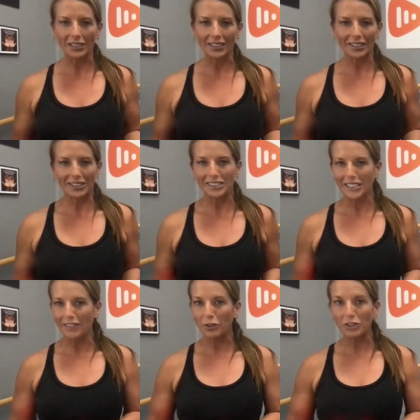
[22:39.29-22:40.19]
And I like to
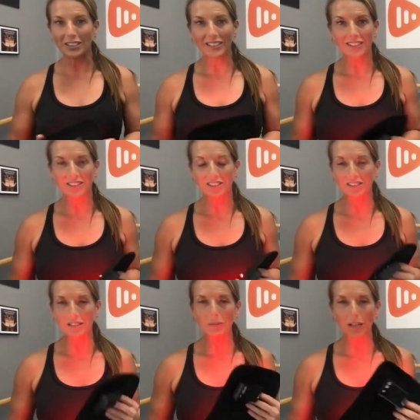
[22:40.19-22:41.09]
say adversity is just,
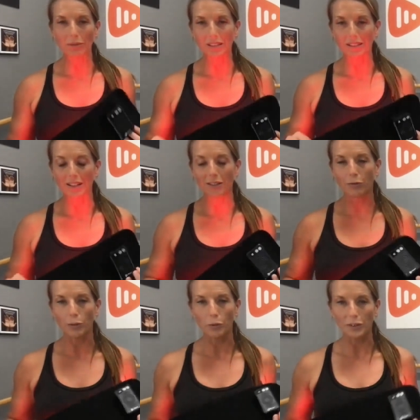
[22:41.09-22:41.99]
sometimes it's God's
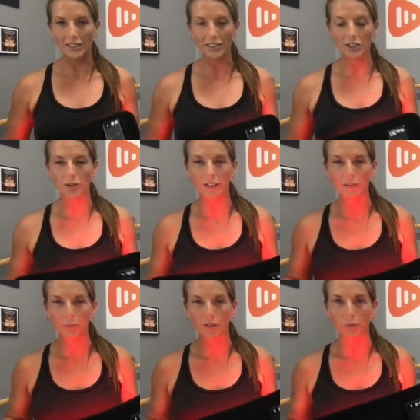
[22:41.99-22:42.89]
form of resistance training
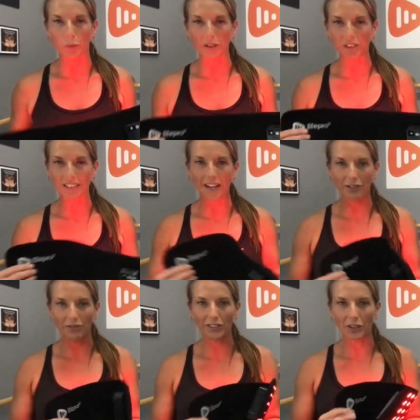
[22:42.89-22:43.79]
for us, where we just have
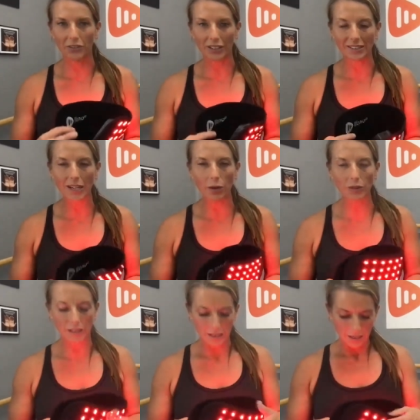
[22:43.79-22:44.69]
to figure things out
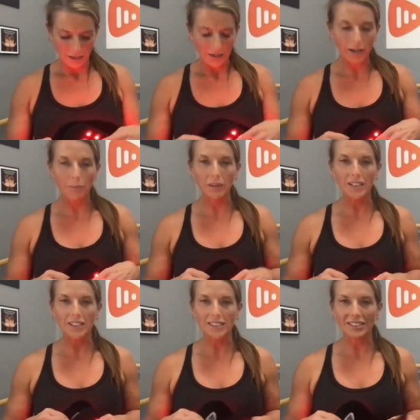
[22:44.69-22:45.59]

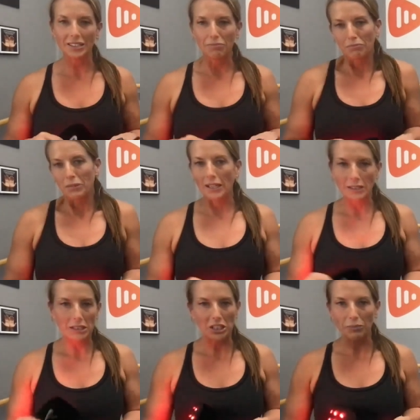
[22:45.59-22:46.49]
because
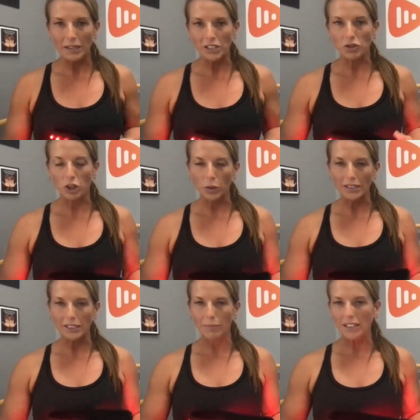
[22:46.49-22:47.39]
it's going to make us grow and it's
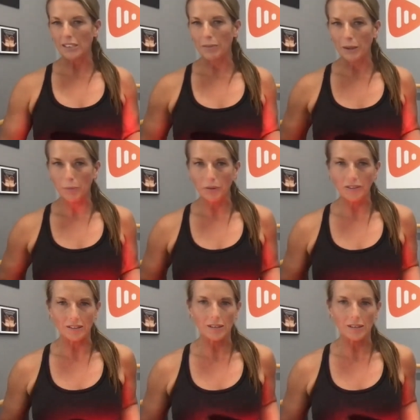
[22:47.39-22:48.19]
going to make us a better person.